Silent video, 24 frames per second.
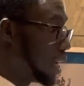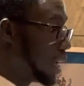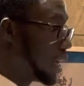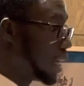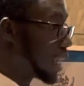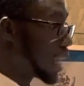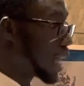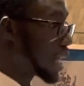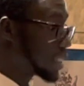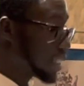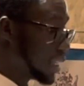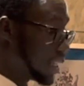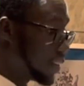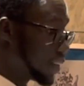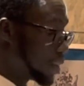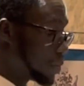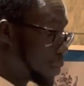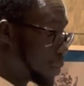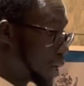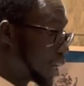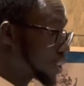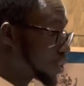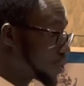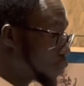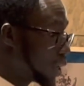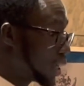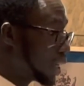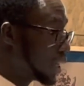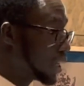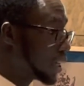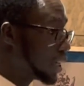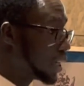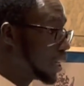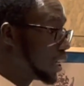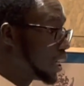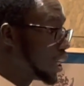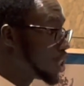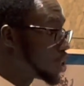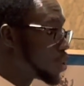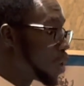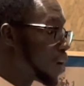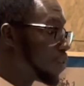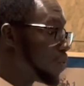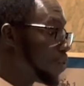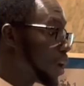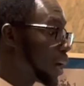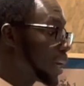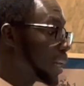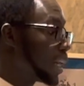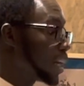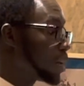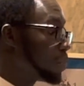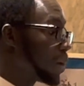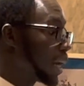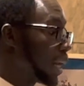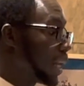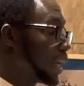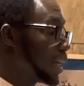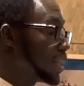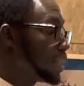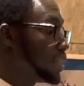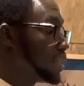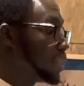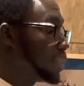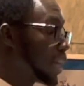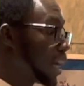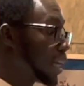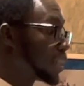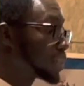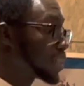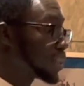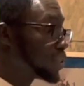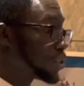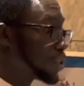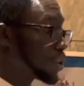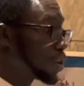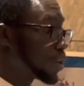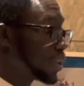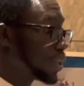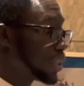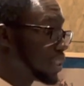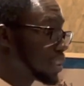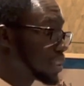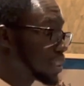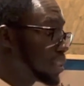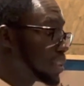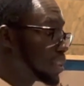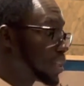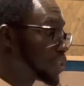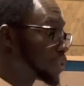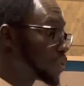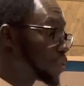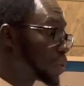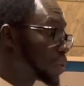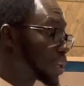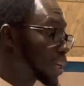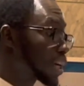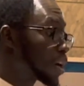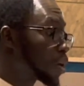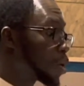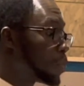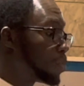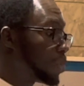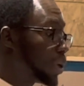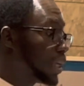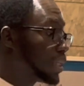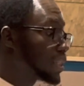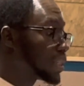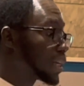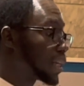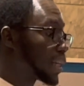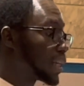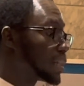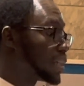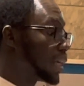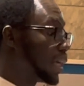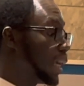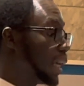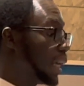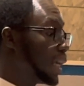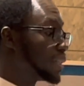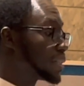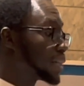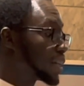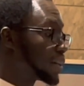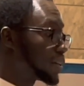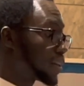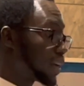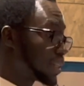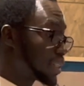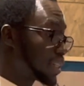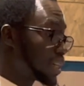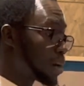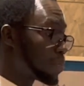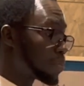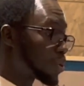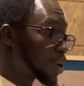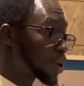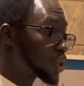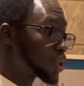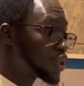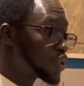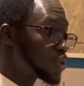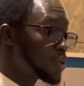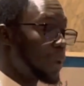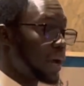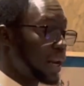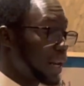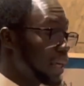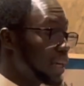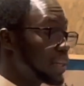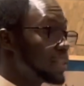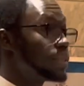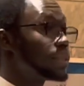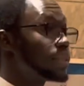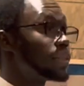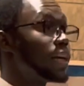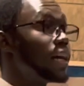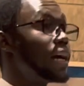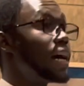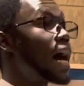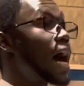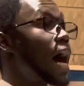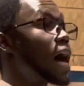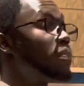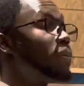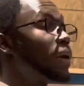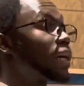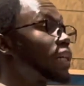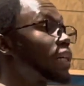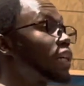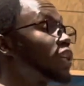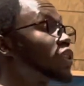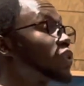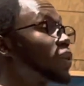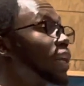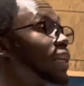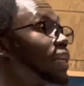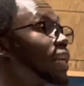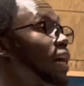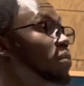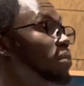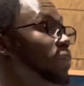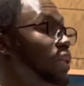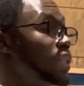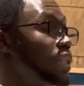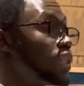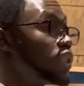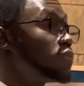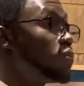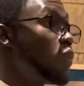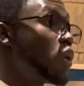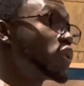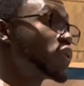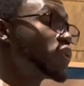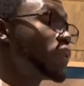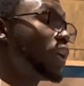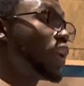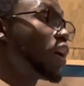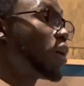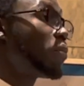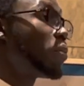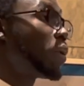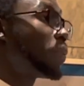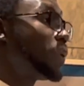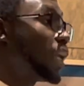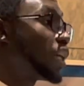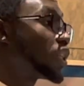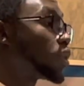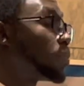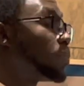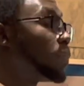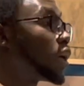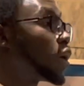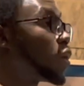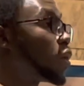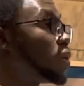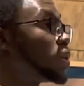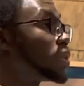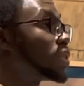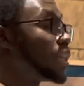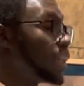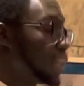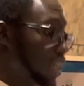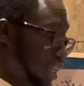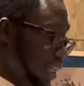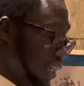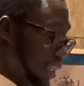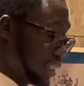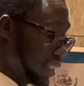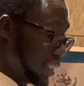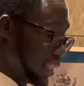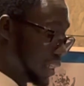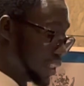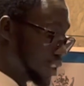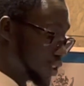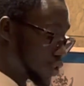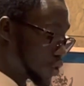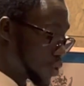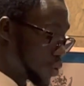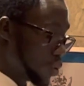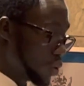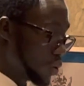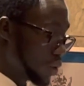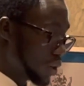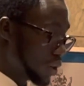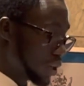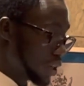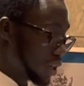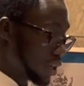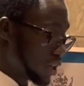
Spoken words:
Lastly, the best way to avoid and manage end-stage renal disease is to take a complete and integrated approach to manage hypertension and diabetes, mostly in our population, because these two